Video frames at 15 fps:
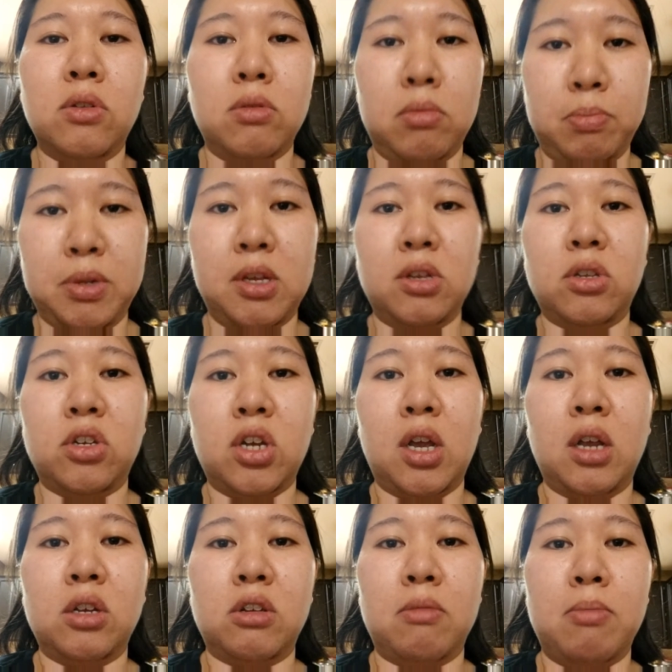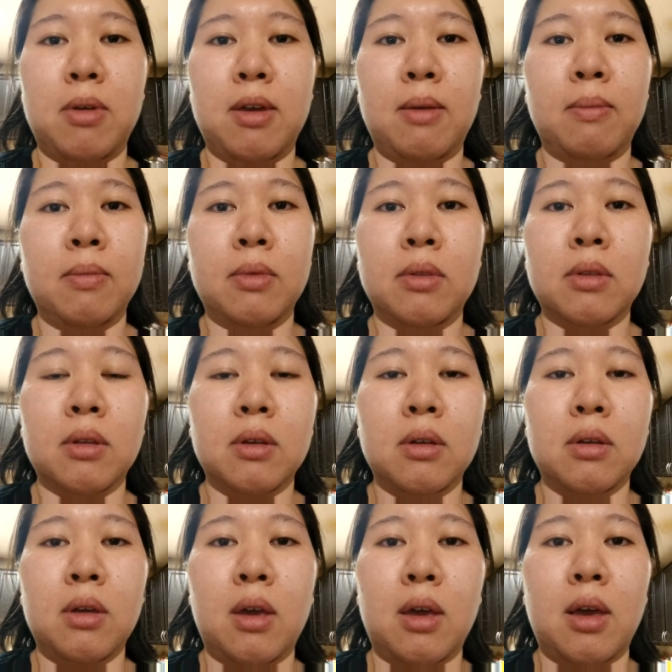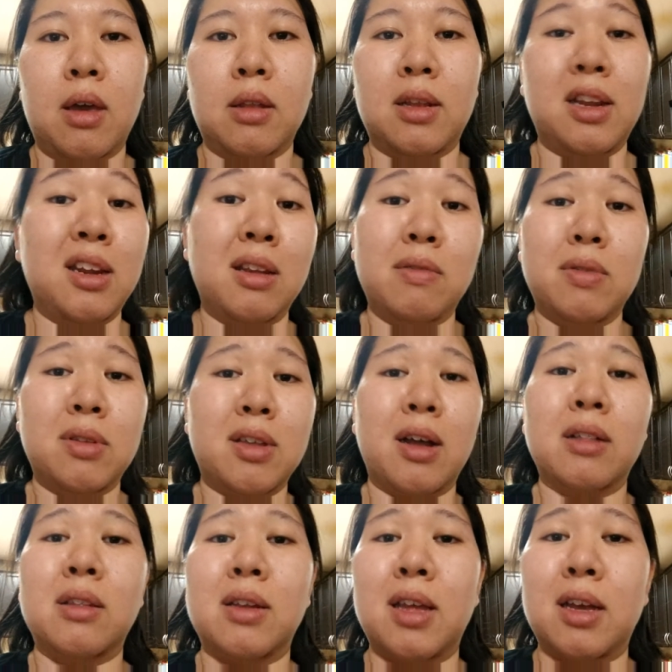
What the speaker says: to please change the bib. And they didn't even tell the